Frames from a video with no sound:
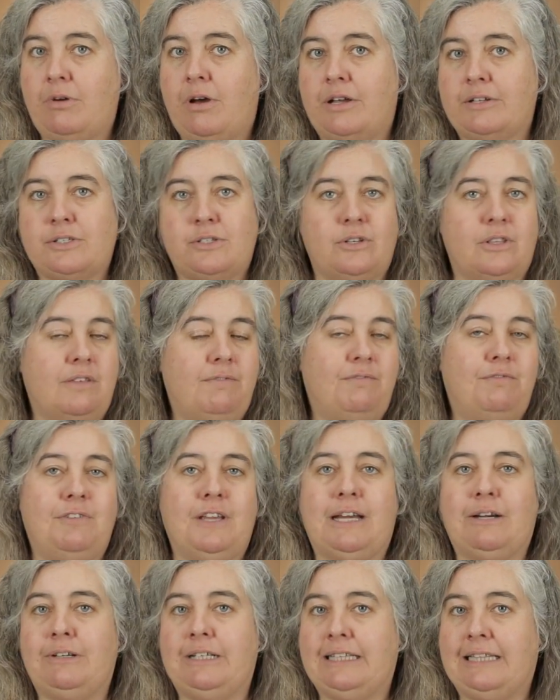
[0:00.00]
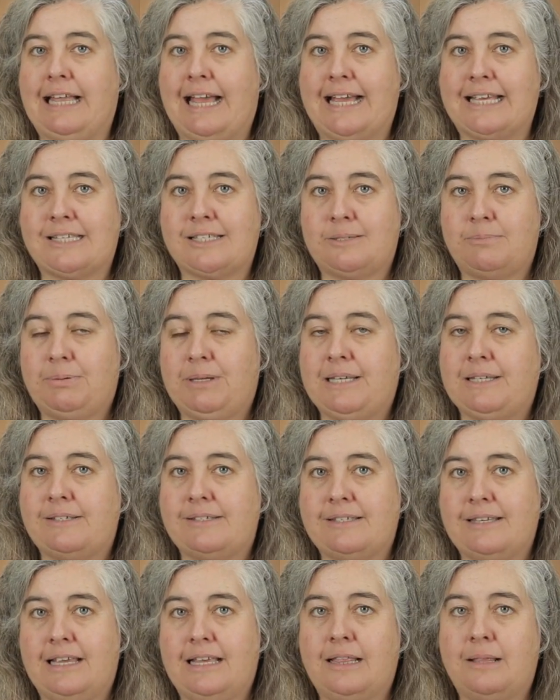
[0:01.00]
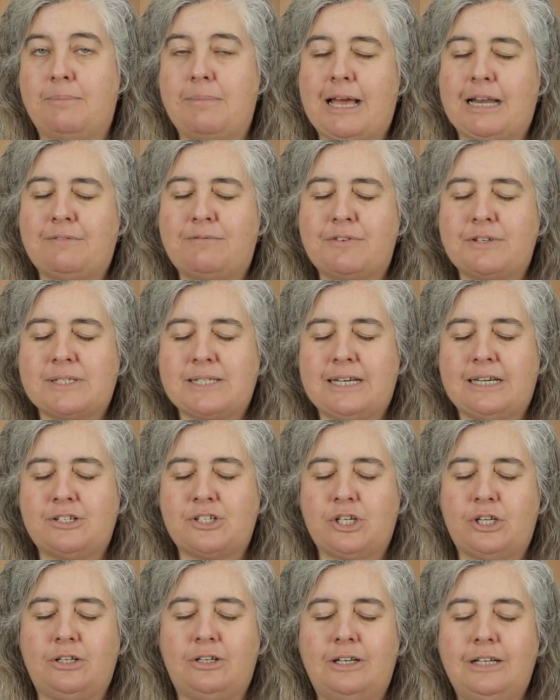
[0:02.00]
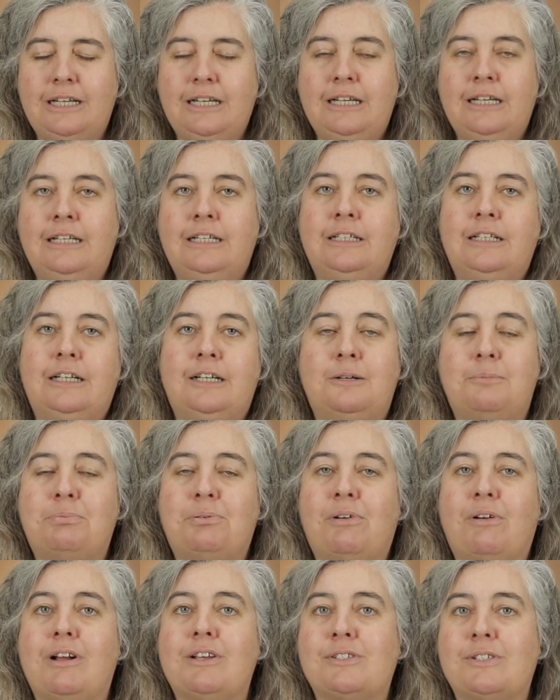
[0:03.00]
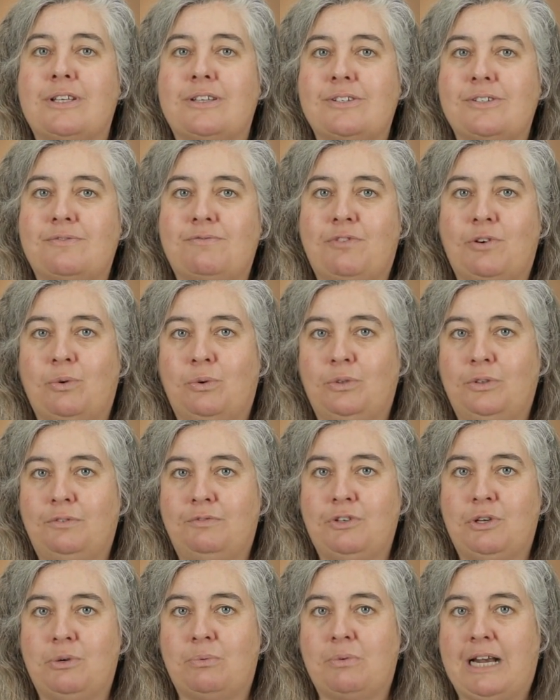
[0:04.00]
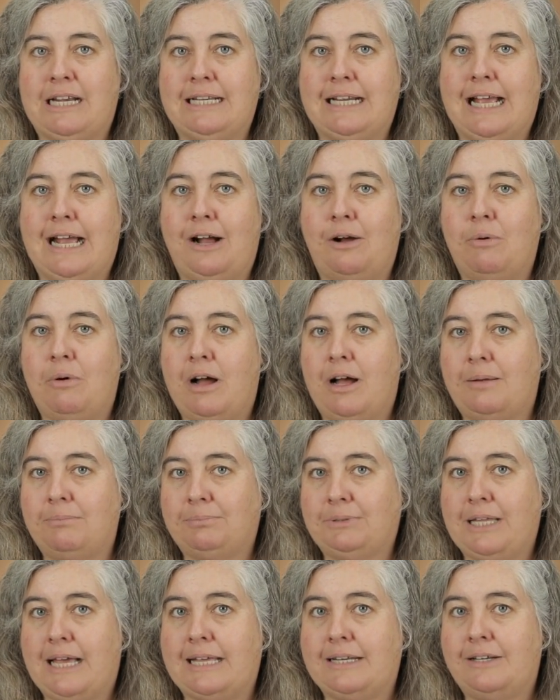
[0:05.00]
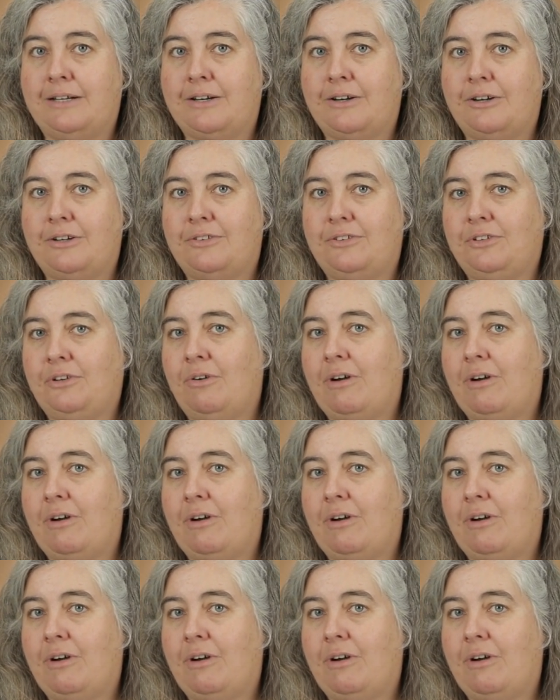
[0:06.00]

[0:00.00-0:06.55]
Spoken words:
Thoughts are the very last piece in the manifestation process for all of you right now on planet Earth.